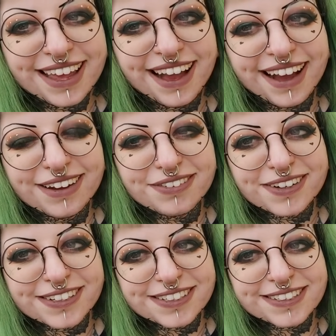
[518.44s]
I
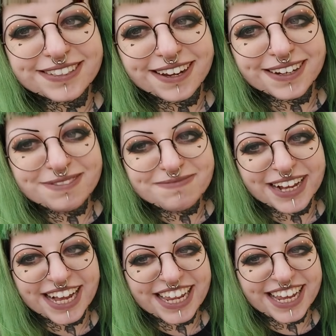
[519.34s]
feel so
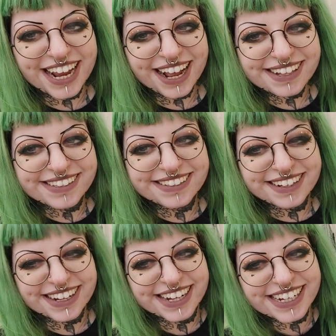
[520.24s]

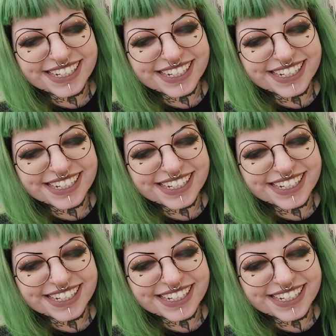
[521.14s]
badass.